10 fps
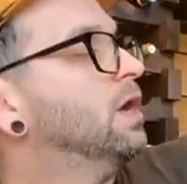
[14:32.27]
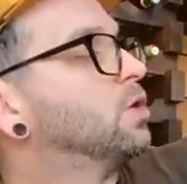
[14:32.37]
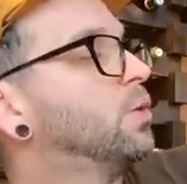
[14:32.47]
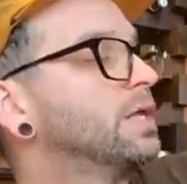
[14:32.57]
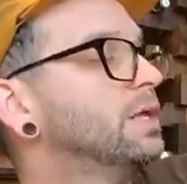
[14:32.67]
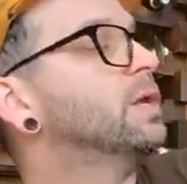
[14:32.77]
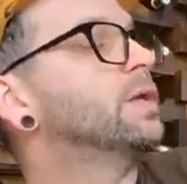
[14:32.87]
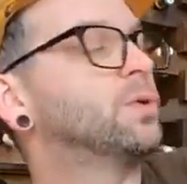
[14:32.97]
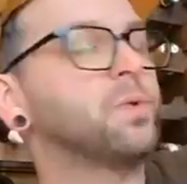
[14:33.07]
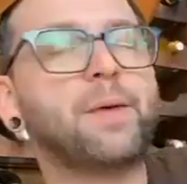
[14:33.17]
quickly,
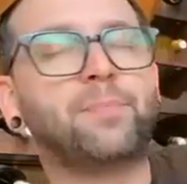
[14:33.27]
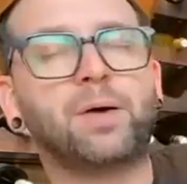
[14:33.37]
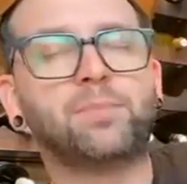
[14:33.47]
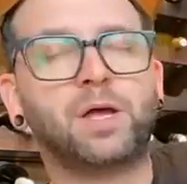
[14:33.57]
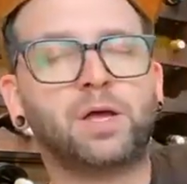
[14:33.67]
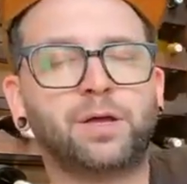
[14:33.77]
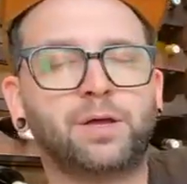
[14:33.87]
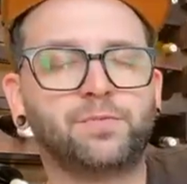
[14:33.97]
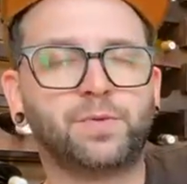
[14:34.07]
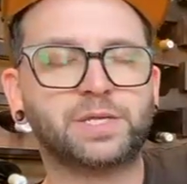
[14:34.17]
the wrap up
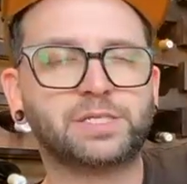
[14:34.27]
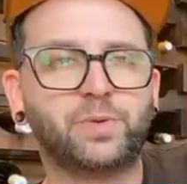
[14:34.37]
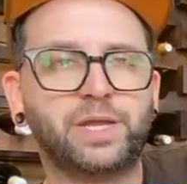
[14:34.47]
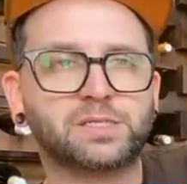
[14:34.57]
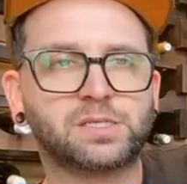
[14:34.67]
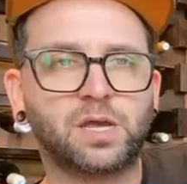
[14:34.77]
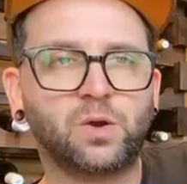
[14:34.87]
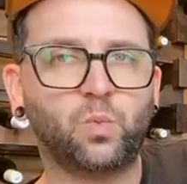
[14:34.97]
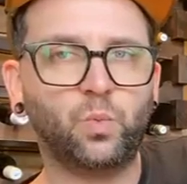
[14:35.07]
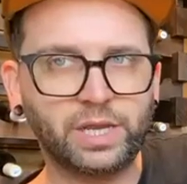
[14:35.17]
for this week's
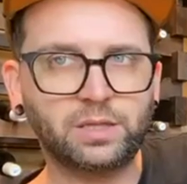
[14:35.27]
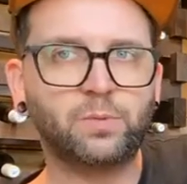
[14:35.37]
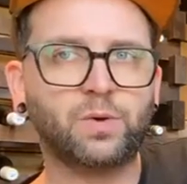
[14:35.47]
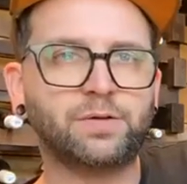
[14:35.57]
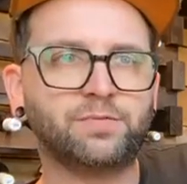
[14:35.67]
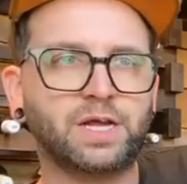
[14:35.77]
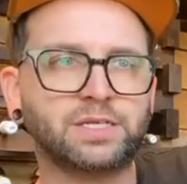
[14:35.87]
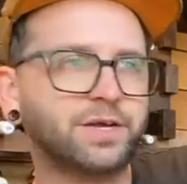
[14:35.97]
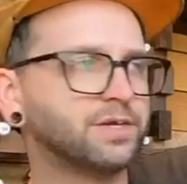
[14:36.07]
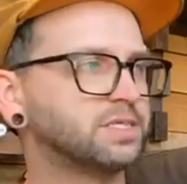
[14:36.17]
weekly wine
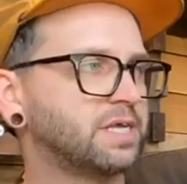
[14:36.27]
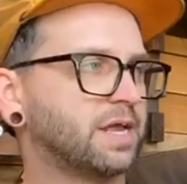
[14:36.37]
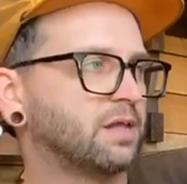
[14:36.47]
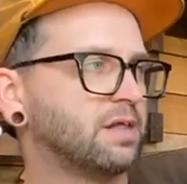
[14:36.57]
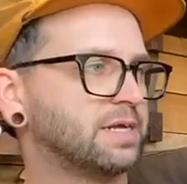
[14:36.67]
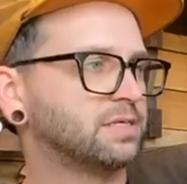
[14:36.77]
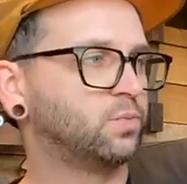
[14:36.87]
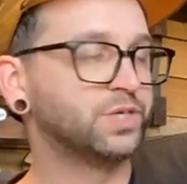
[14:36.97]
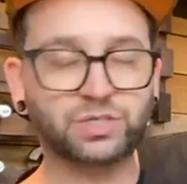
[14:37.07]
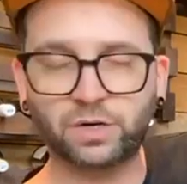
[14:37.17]
flights here at Second Glass,
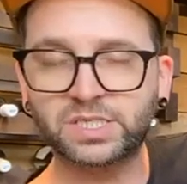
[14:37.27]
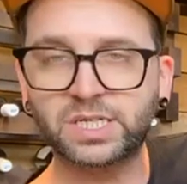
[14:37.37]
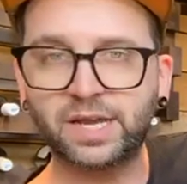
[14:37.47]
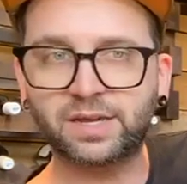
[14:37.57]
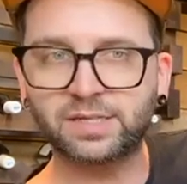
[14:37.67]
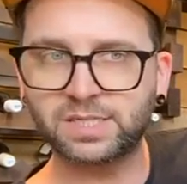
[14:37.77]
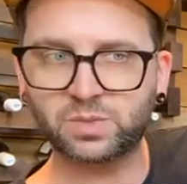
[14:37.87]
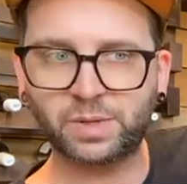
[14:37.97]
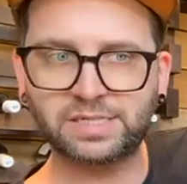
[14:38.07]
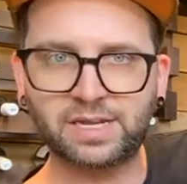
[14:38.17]
which start tonight because it's
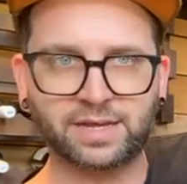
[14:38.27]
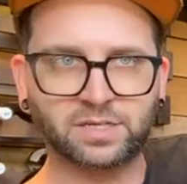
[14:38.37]
Wednesday.